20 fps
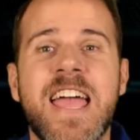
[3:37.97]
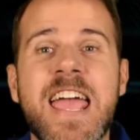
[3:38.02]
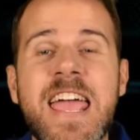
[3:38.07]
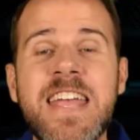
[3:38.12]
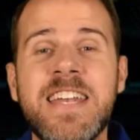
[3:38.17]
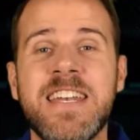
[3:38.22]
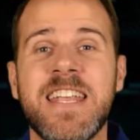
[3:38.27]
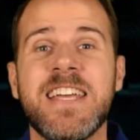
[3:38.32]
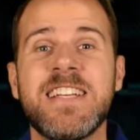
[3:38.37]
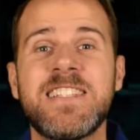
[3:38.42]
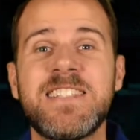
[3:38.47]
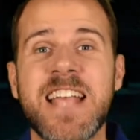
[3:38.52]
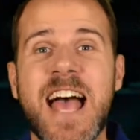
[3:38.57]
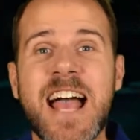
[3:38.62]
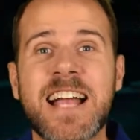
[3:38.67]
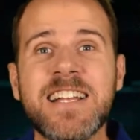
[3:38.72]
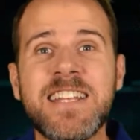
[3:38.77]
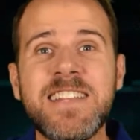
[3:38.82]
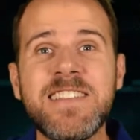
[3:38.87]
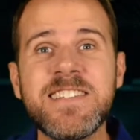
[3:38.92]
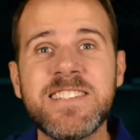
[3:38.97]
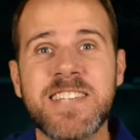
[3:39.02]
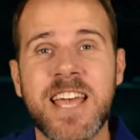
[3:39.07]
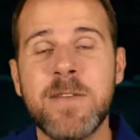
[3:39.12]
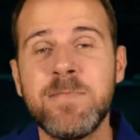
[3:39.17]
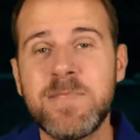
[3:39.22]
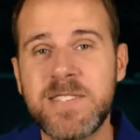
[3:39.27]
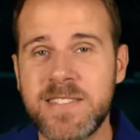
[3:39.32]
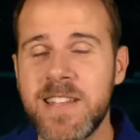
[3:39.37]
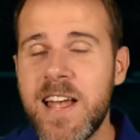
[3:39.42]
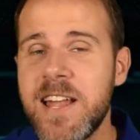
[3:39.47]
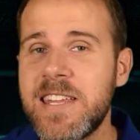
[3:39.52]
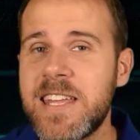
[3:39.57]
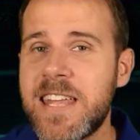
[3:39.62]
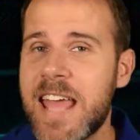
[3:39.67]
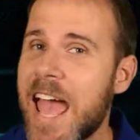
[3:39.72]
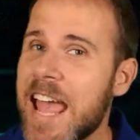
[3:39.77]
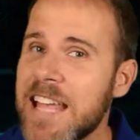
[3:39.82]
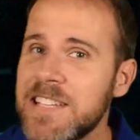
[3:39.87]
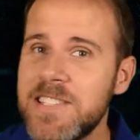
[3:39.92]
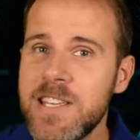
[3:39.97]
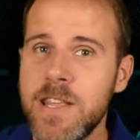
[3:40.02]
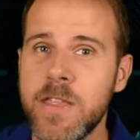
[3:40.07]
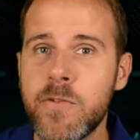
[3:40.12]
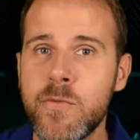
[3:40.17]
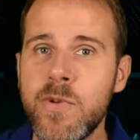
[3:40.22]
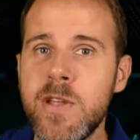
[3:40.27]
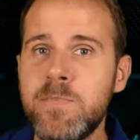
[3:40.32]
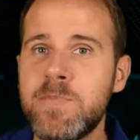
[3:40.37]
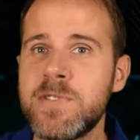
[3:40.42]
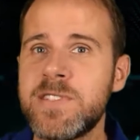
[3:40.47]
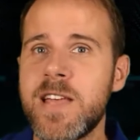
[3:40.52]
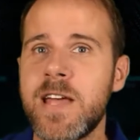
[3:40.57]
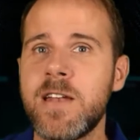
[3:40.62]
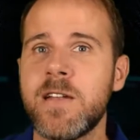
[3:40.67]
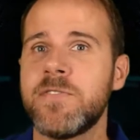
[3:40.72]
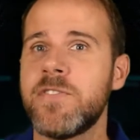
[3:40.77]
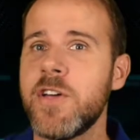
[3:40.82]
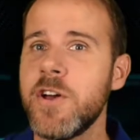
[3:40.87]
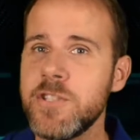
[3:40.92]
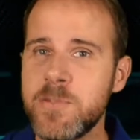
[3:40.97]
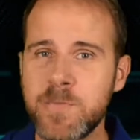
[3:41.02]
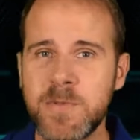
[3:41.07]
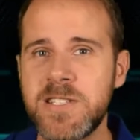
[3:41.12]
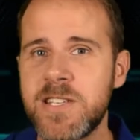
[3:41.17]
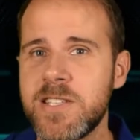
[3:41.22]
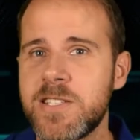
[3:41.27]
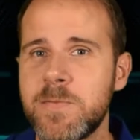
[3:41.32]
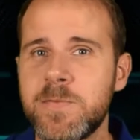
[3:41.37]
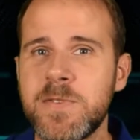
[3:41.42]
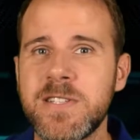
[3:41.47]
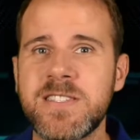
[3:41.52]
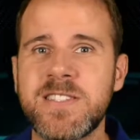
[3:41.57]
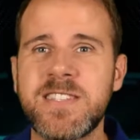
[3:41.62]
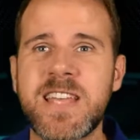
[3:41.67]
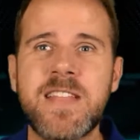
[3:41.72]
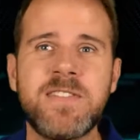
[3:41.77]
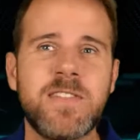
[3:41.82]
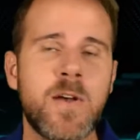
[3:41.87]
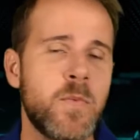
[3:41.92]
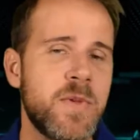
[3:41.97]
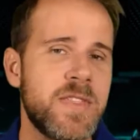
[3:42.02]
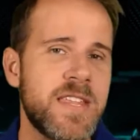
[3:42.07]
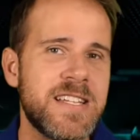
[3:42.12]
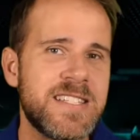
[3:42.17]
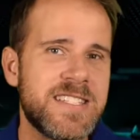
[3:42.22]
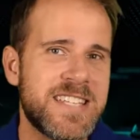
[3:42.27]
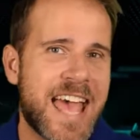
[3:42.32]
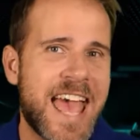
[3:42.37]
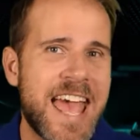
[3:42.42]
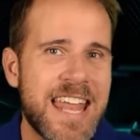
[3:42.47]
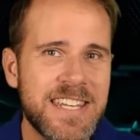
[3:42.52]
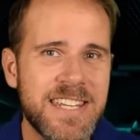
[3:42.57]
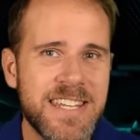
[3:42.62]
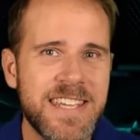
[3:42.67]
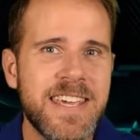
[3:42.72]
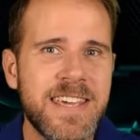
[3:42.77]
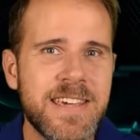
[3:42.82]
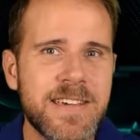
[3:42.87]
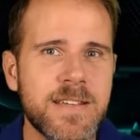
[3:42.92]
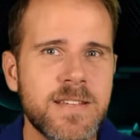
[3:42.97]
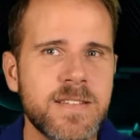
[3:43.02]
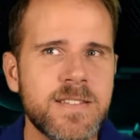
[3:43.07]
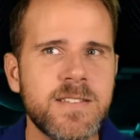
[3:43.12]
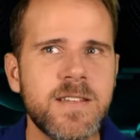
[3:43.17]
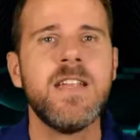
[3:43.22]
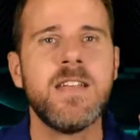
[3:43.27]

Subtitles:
In exactly the same study, 83% of those participants said that within 10 years,